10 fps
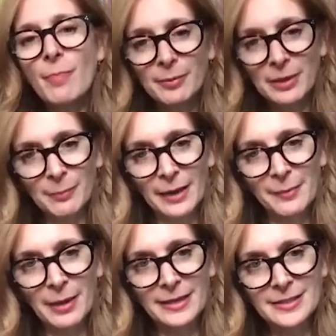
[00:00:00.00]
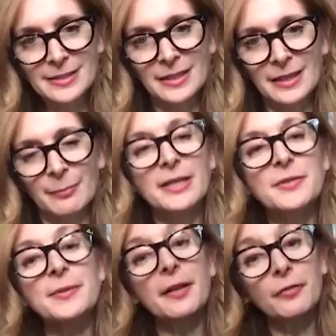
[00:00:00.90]
pumpkin pie best. My mm-hmm.
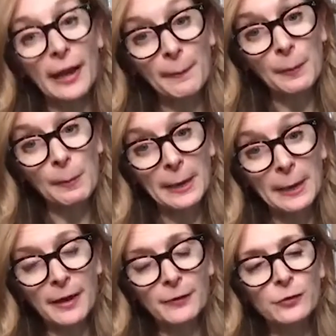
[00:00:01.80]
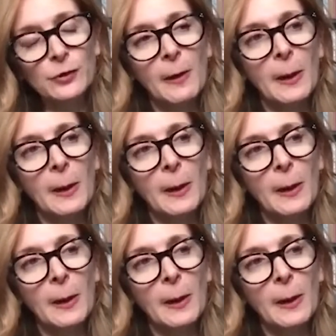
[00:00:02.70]
husband loves apple pie best.